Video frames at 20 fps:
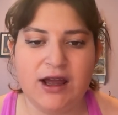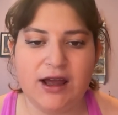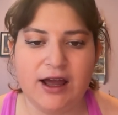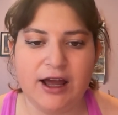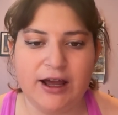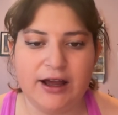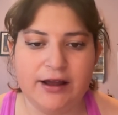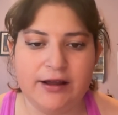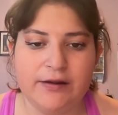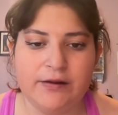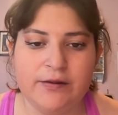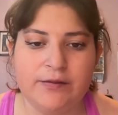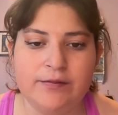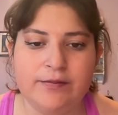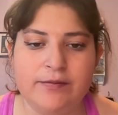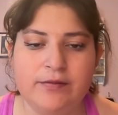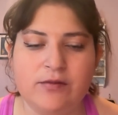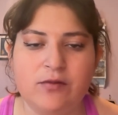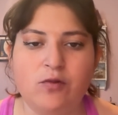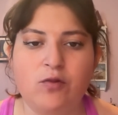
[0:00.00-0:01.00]

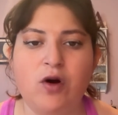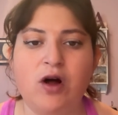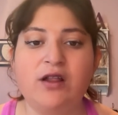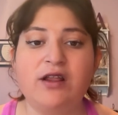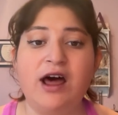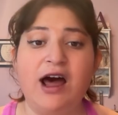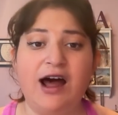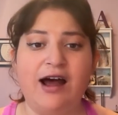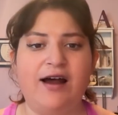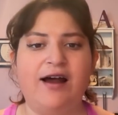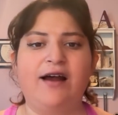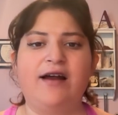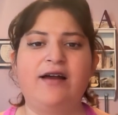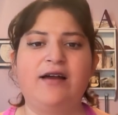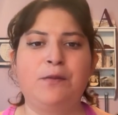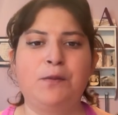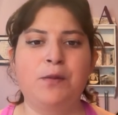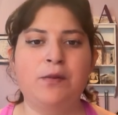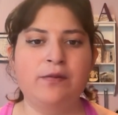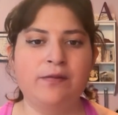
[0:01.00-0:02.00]
And voila!
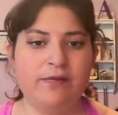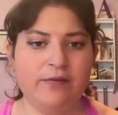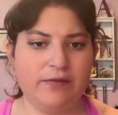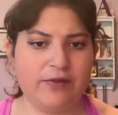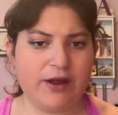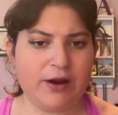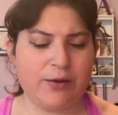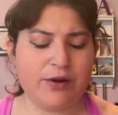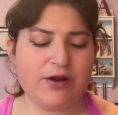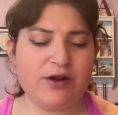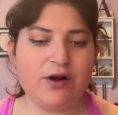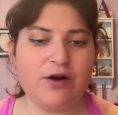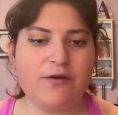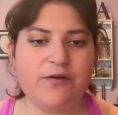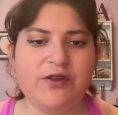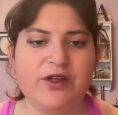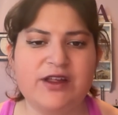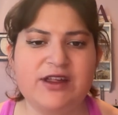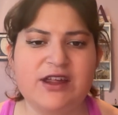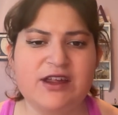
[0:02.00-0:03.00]
There we go.
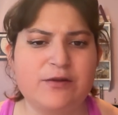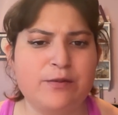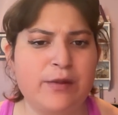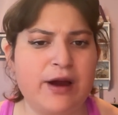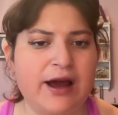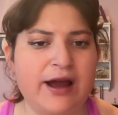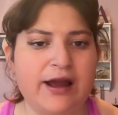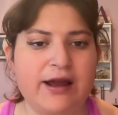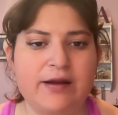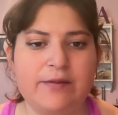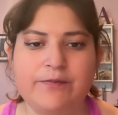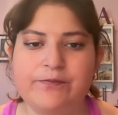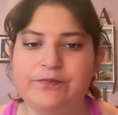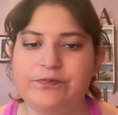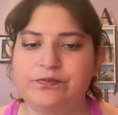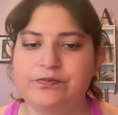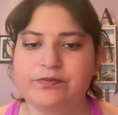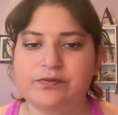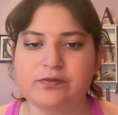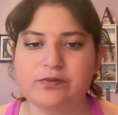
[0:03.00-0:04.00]
This is my
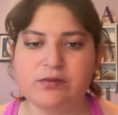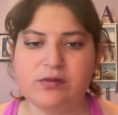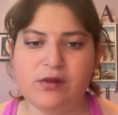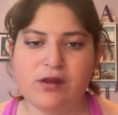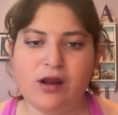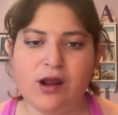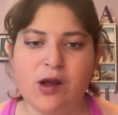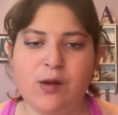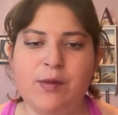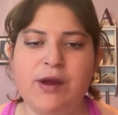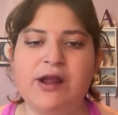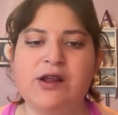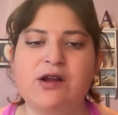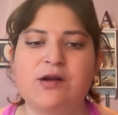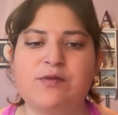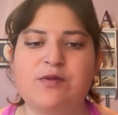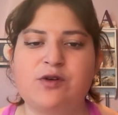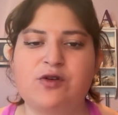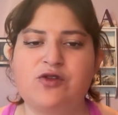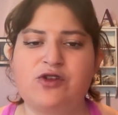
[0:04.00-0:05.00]

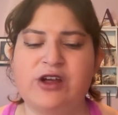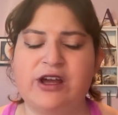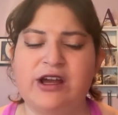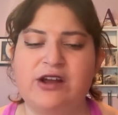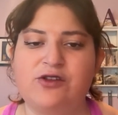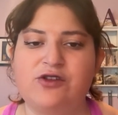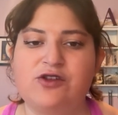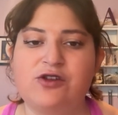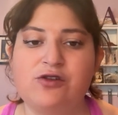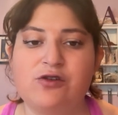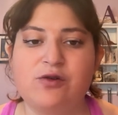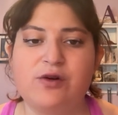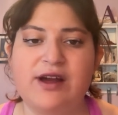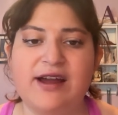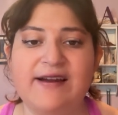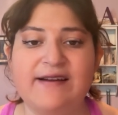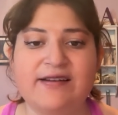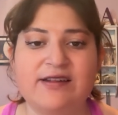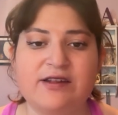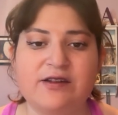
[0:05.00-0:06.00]
makeup routine to
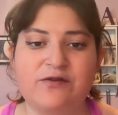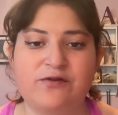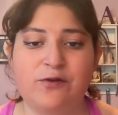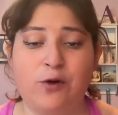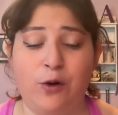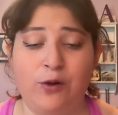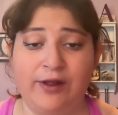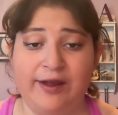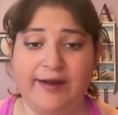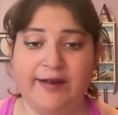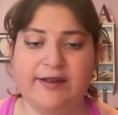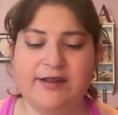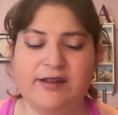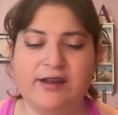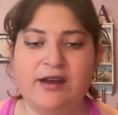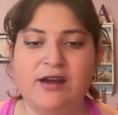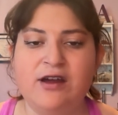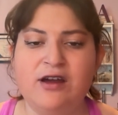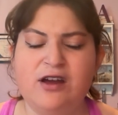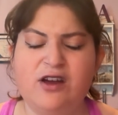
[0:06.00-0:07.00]
its
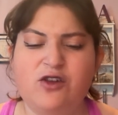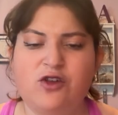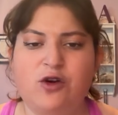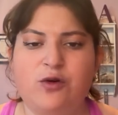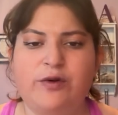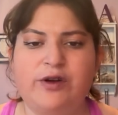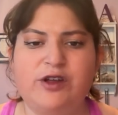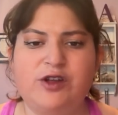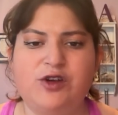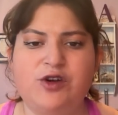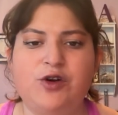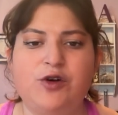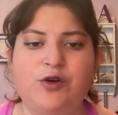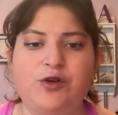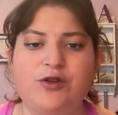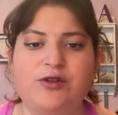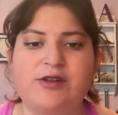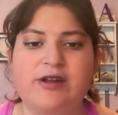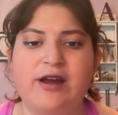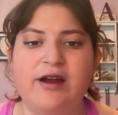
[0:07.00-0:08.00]
fullest. So we
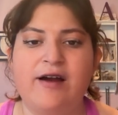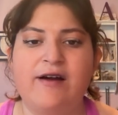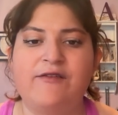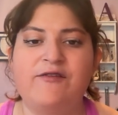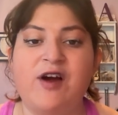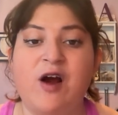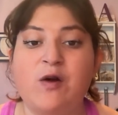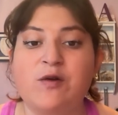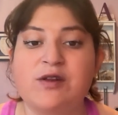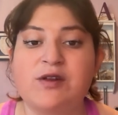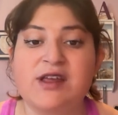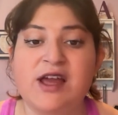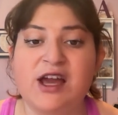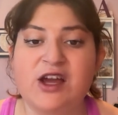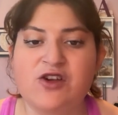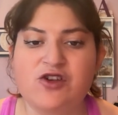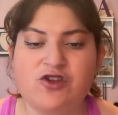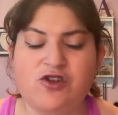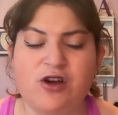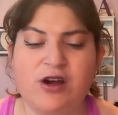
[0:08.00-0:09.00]
used
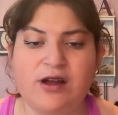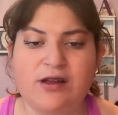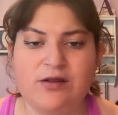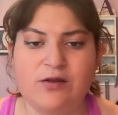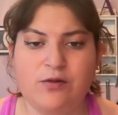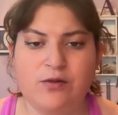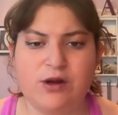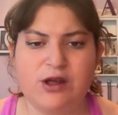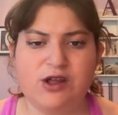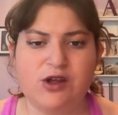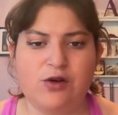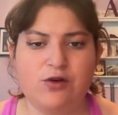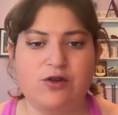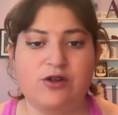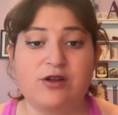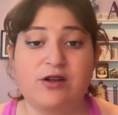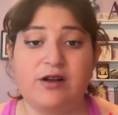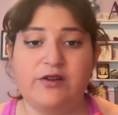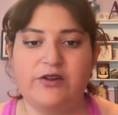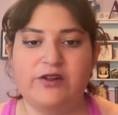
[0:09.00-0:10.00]
foundation, we
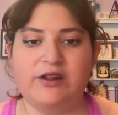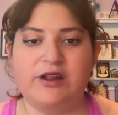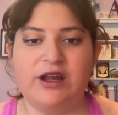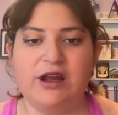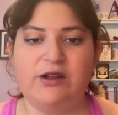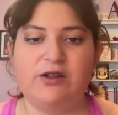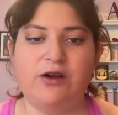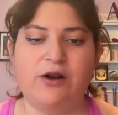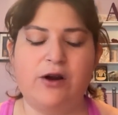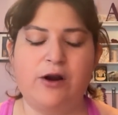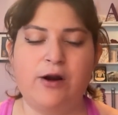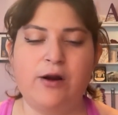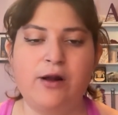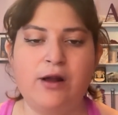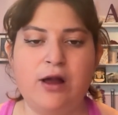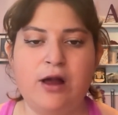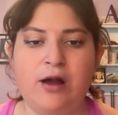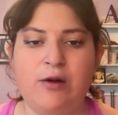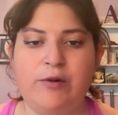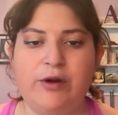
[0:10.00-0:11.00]
used concealer,
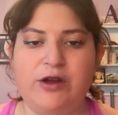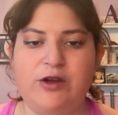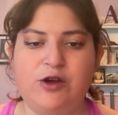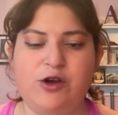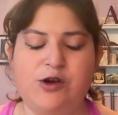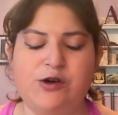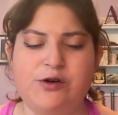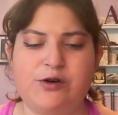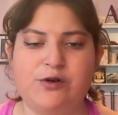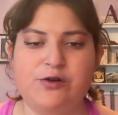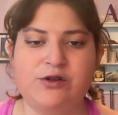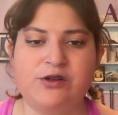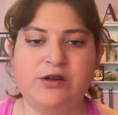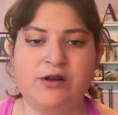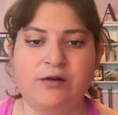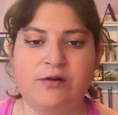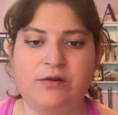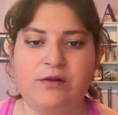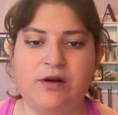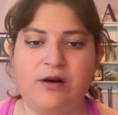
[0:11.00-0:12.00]
we used,
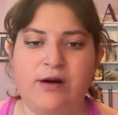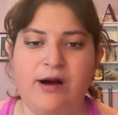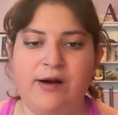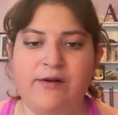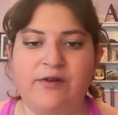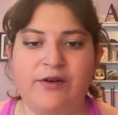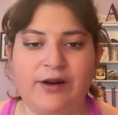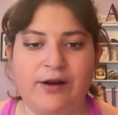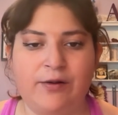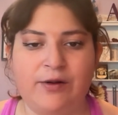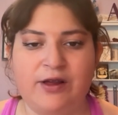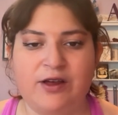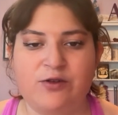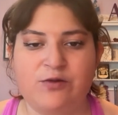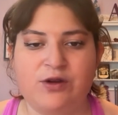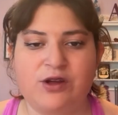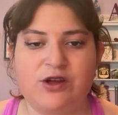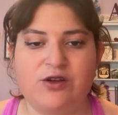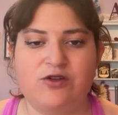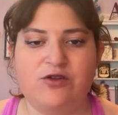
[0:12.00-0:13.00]
I forget what else
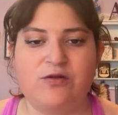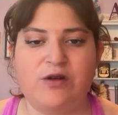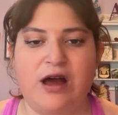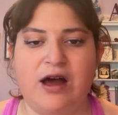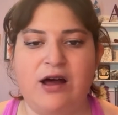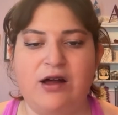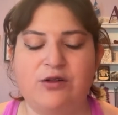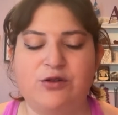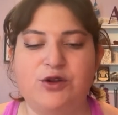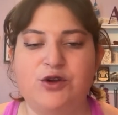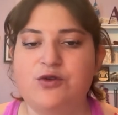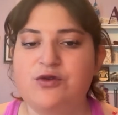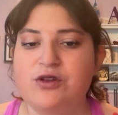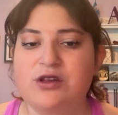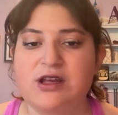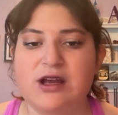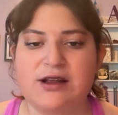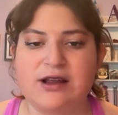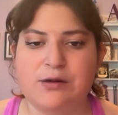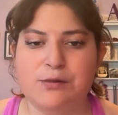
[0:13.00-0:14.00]
we used, loose
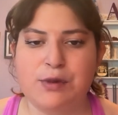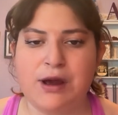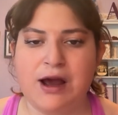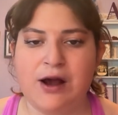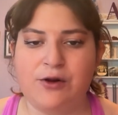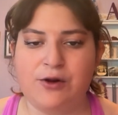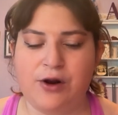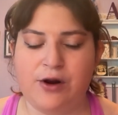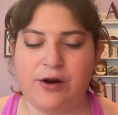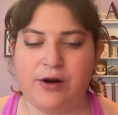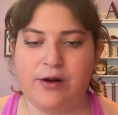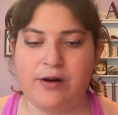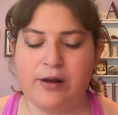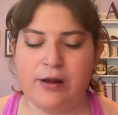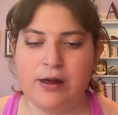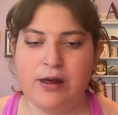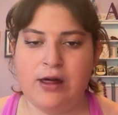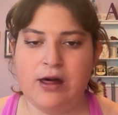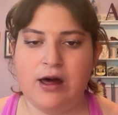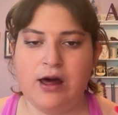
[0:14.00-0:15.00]
setting powder,
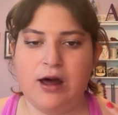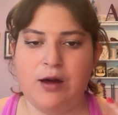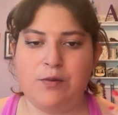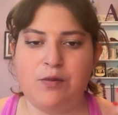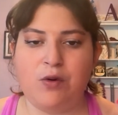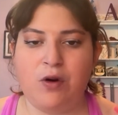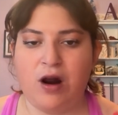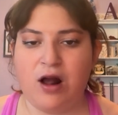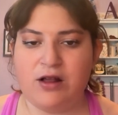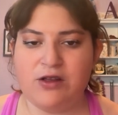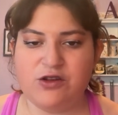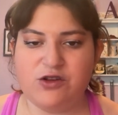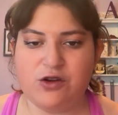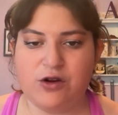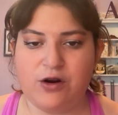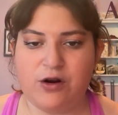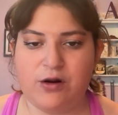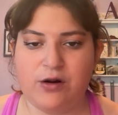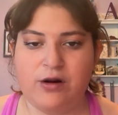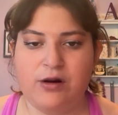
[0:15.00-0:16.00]

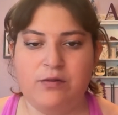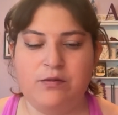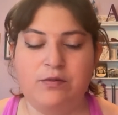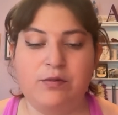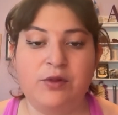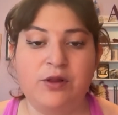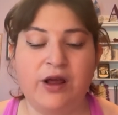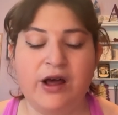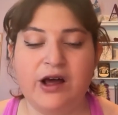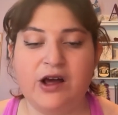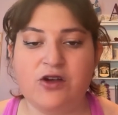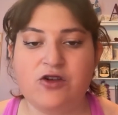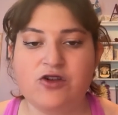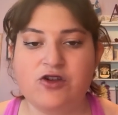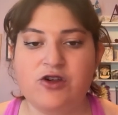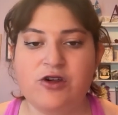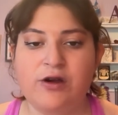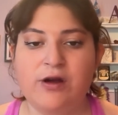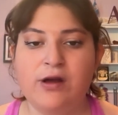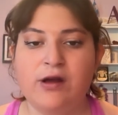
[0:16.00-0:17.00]
bronzer,
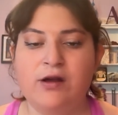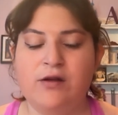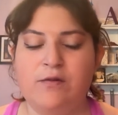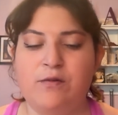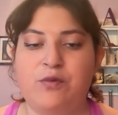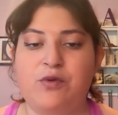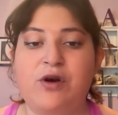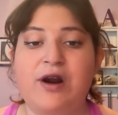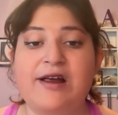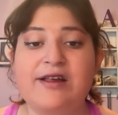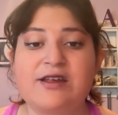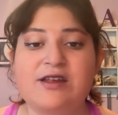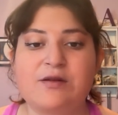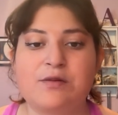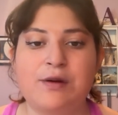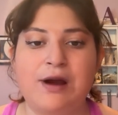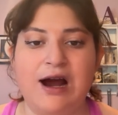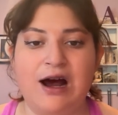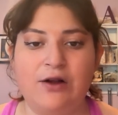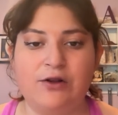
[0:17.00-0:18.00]
blush, pressed
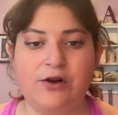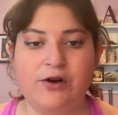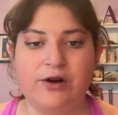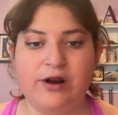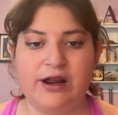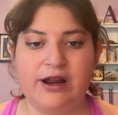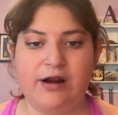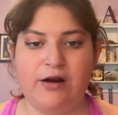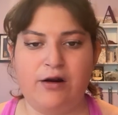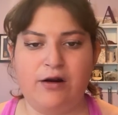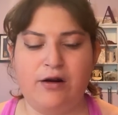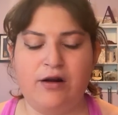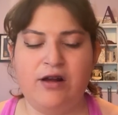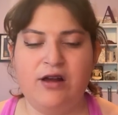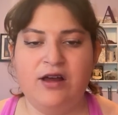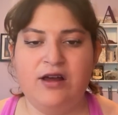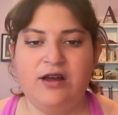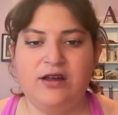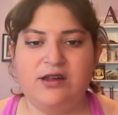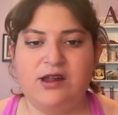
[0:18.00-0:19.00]
powder here,
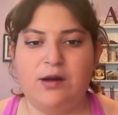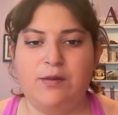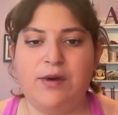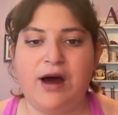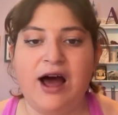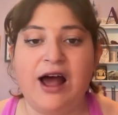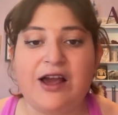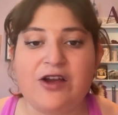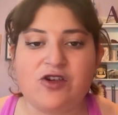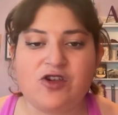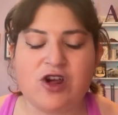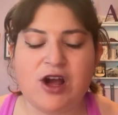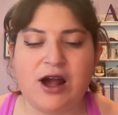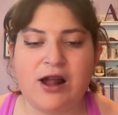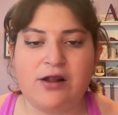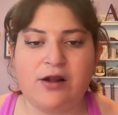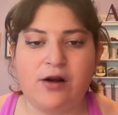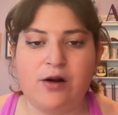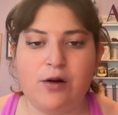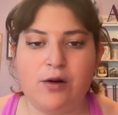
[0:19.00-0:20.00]
some
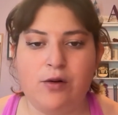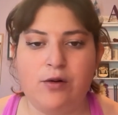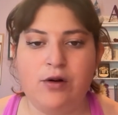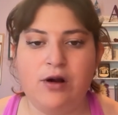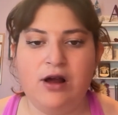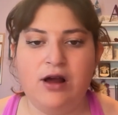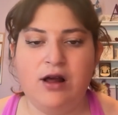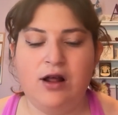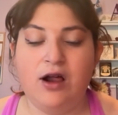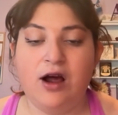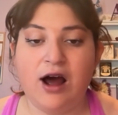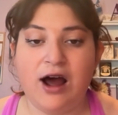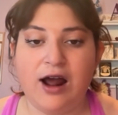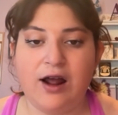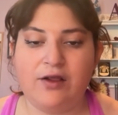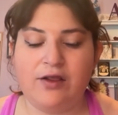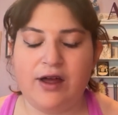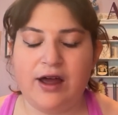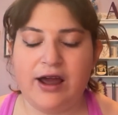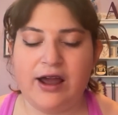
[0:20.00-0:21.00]
eyeshadow,
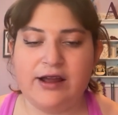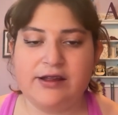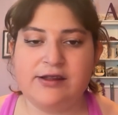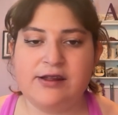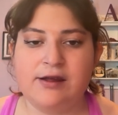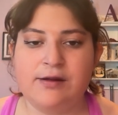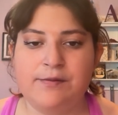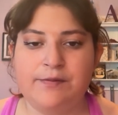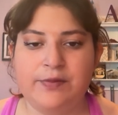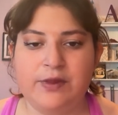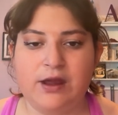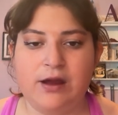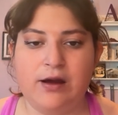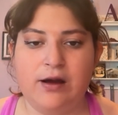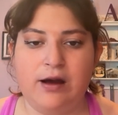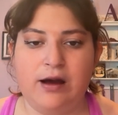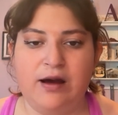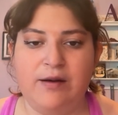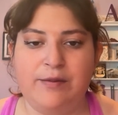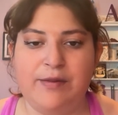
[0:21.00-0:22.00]
highlight,
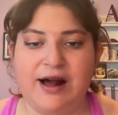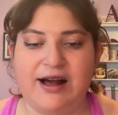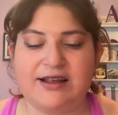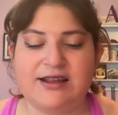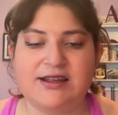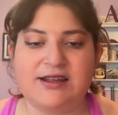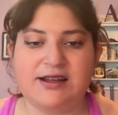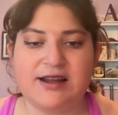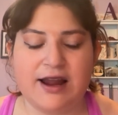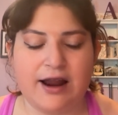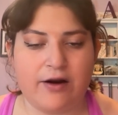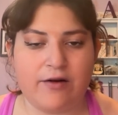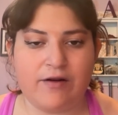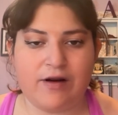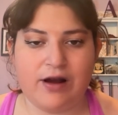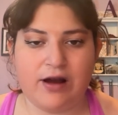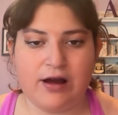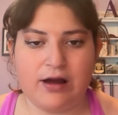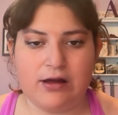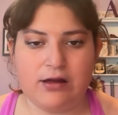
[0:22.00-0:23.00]

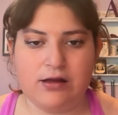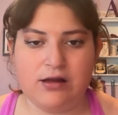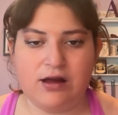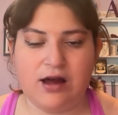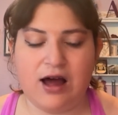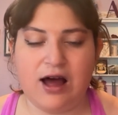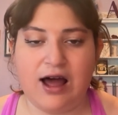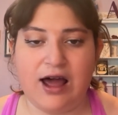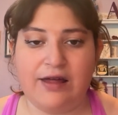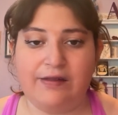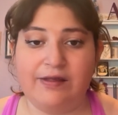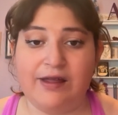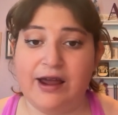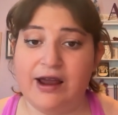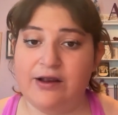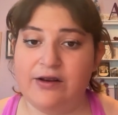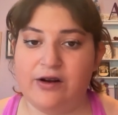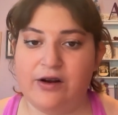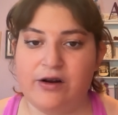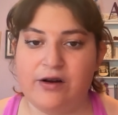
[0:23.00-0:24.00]
mascara,
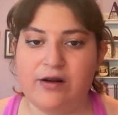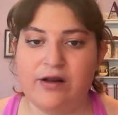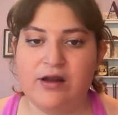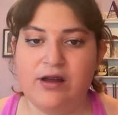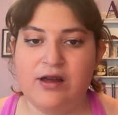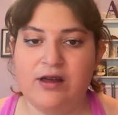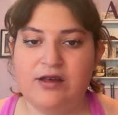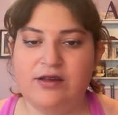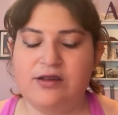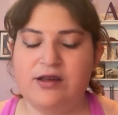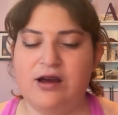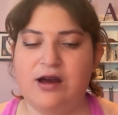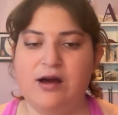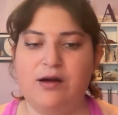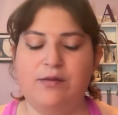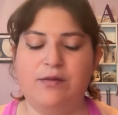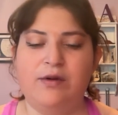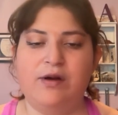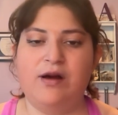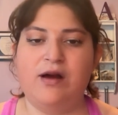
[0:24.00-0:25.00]
eyeliner,
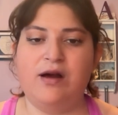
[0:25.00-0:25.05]
some